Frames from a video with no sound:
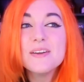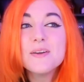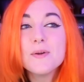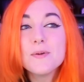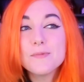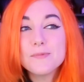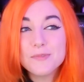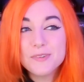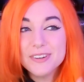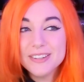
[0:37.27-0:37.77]

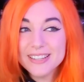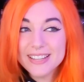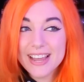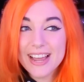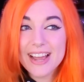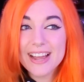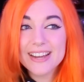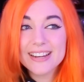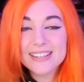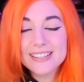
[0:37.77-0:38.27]

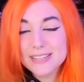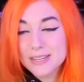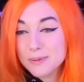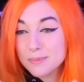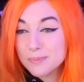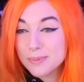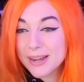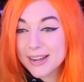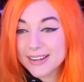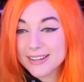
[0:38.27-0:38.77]
relax,
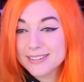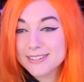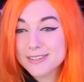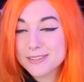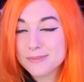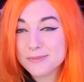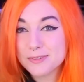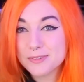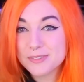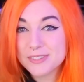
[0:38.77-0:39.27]
get back into
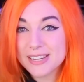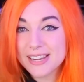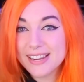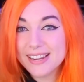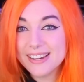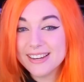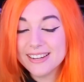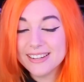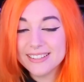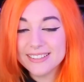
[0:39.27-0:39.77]
the
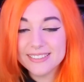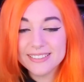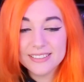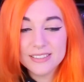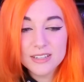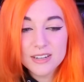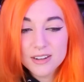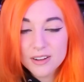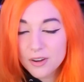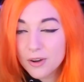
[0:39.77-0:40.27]

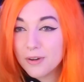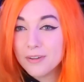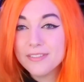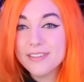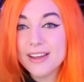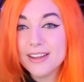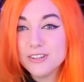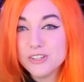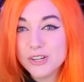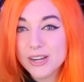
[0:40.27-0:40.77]
routine, all
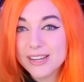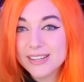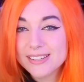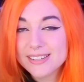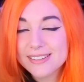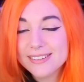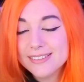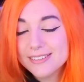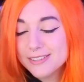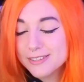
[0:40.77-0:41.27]
that
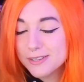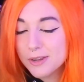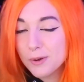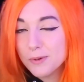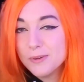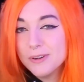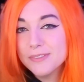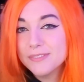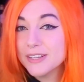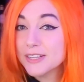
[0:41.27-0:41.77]
jazz. So
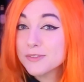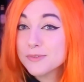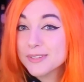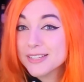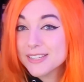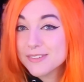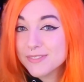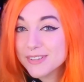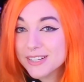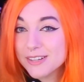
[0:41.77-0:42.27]
that's what
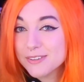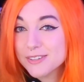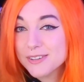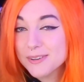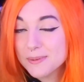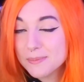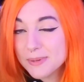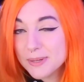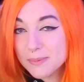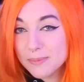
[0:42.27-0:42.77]
this video is
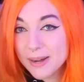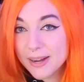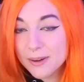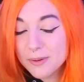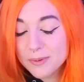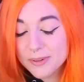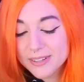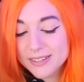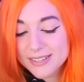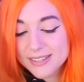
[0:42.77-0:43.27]
going to be
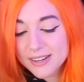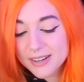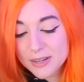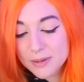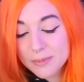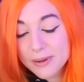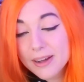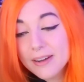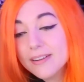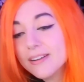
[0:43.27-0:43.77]
about. We're going to talk
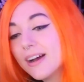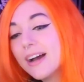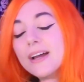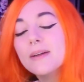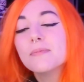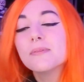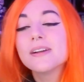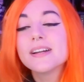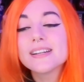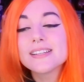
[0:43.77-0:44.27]
about
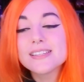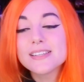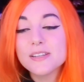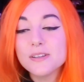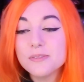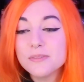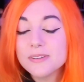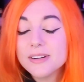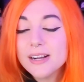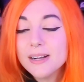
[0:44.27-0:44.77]
HyperX
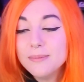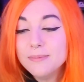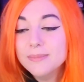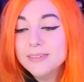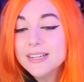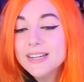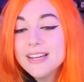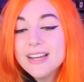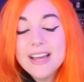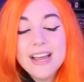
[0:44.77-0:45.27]
Queued Up
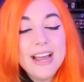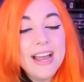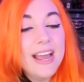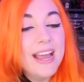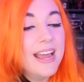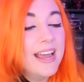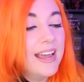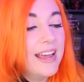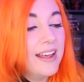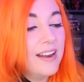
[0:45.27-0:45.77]

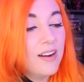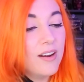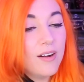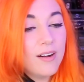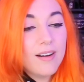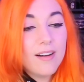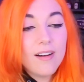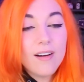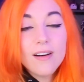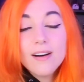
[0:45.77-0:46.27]
and
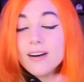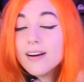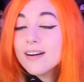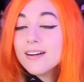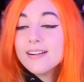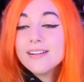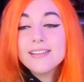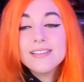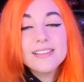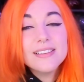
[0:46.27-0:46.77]

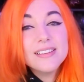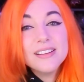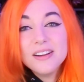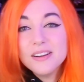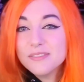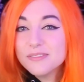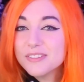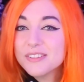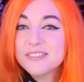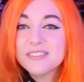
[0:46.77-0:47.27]
all
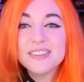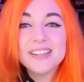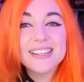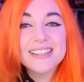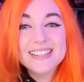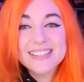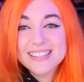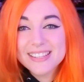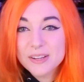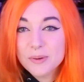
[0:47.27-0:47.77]
of the
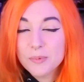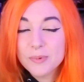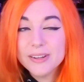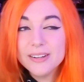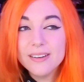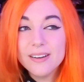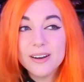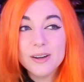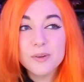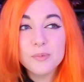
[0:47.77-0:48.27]
things that
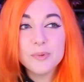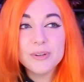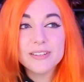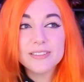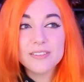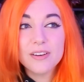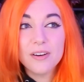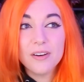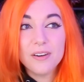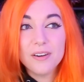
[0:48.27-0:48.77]
went on
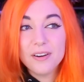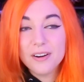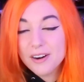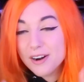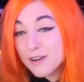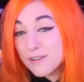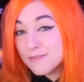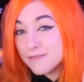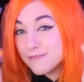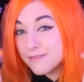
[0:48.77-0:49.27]
with our
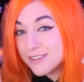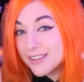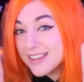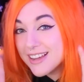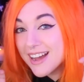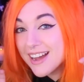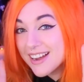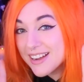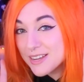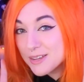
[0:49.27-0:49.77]

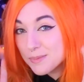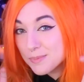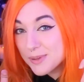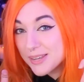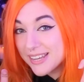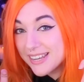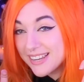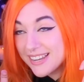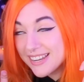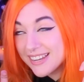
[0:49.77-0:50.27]

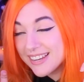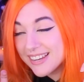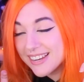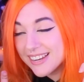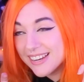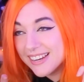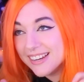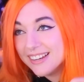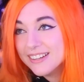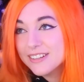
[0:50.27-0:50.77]

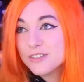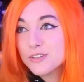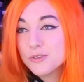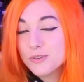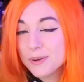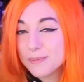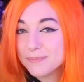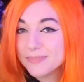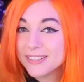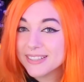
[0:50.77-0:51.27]
VIP
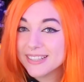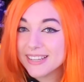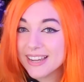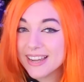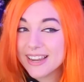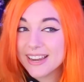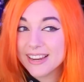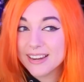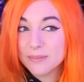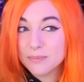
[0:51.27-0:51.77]
trip that
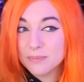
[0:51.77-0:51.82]
they